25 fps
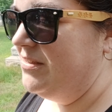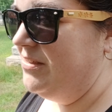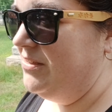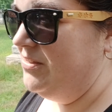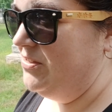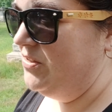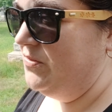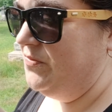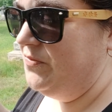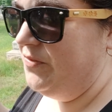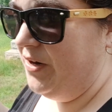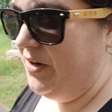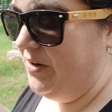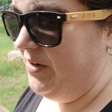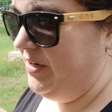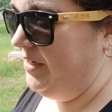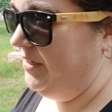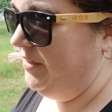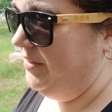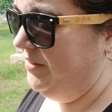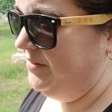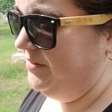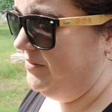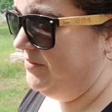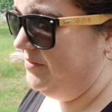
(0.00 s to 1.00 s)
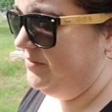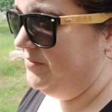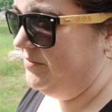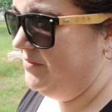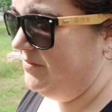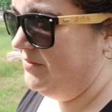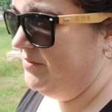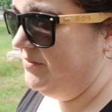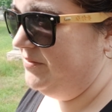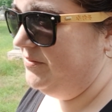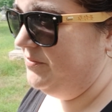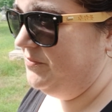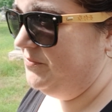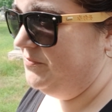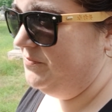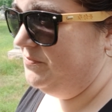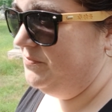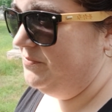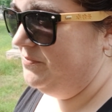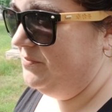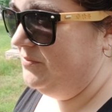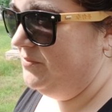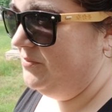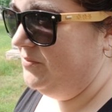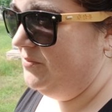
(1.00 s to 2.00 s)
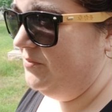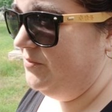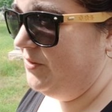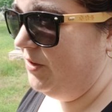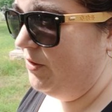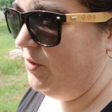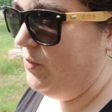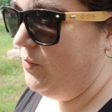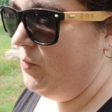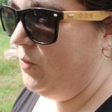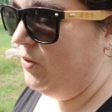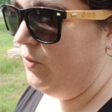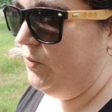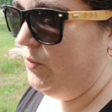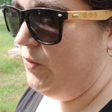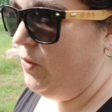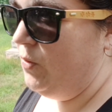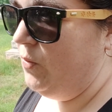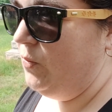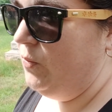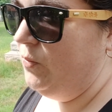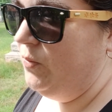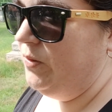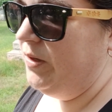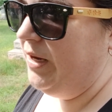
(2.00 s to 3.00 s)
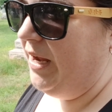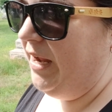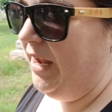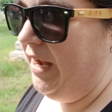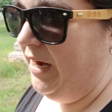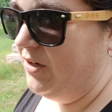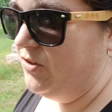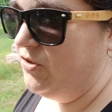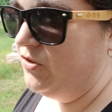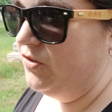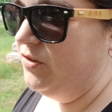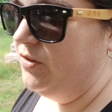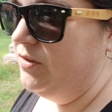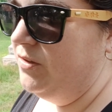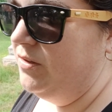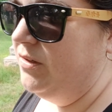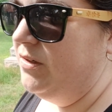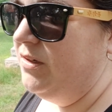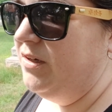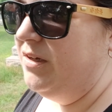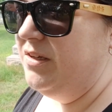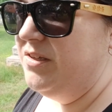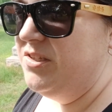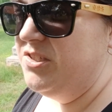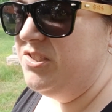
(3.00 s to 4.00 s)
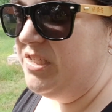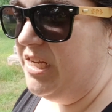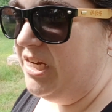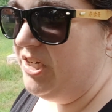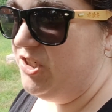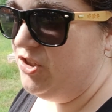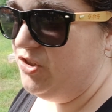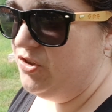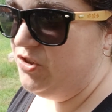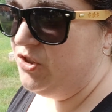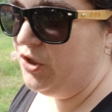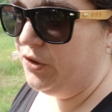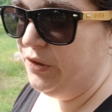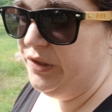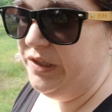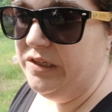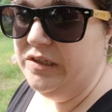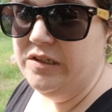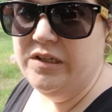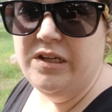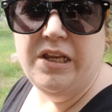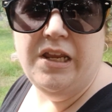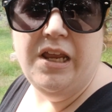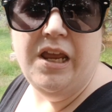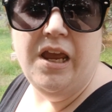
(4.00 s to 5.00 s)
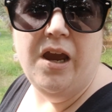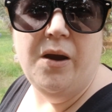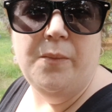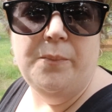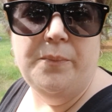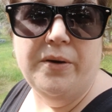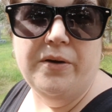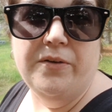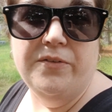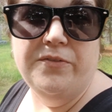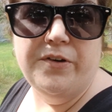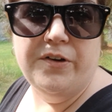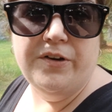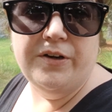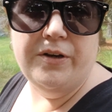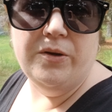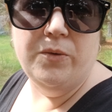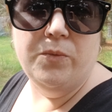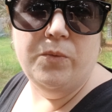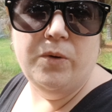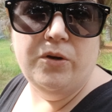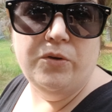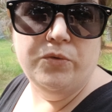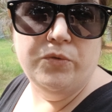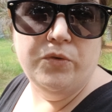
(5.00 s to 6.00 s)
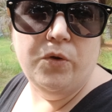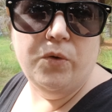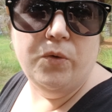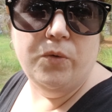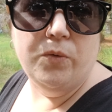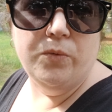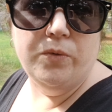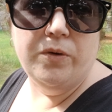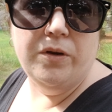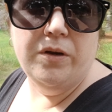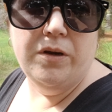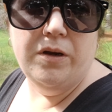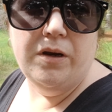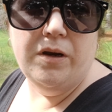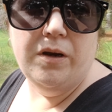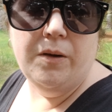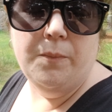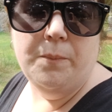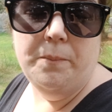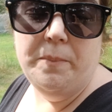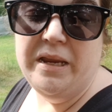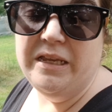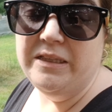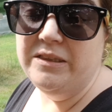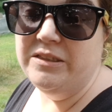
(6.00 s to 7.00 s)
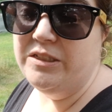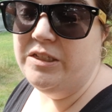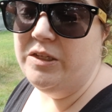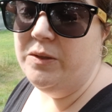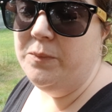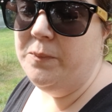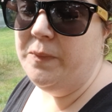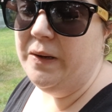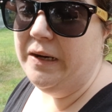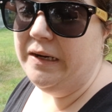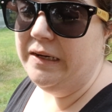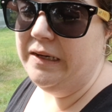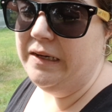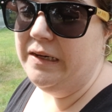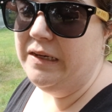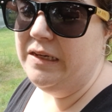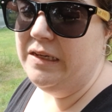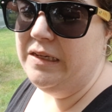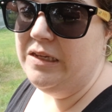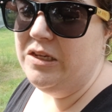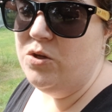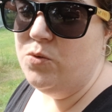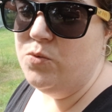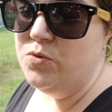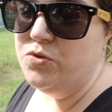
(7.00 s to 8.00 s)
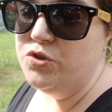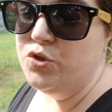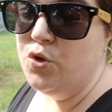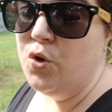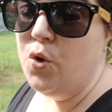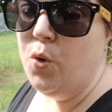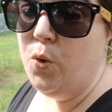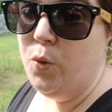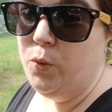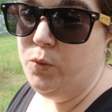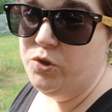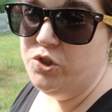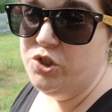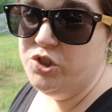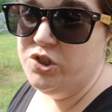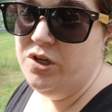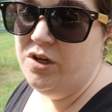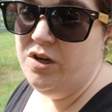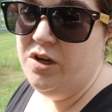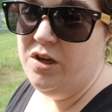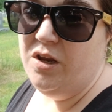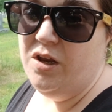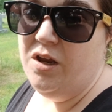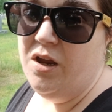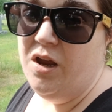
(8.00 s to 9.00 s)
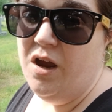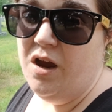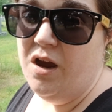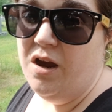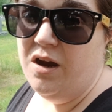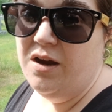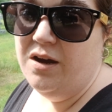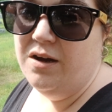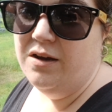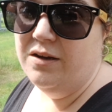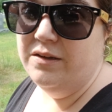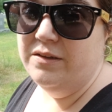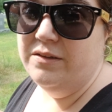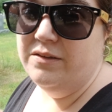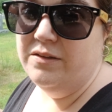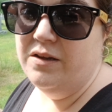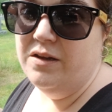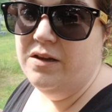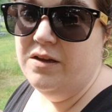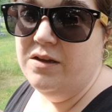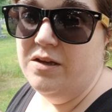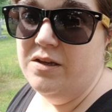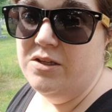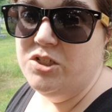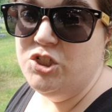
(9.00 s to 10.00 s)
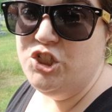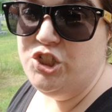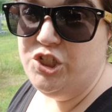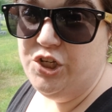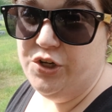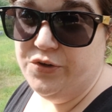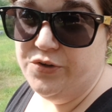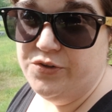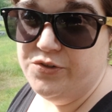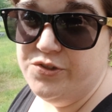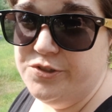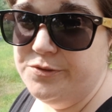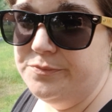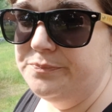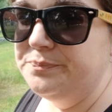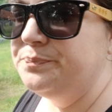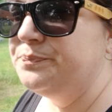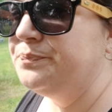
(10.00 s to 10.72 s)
he's a very, very well-known actor, stage and screen, but very well-known mainly by he was coach on Cheers.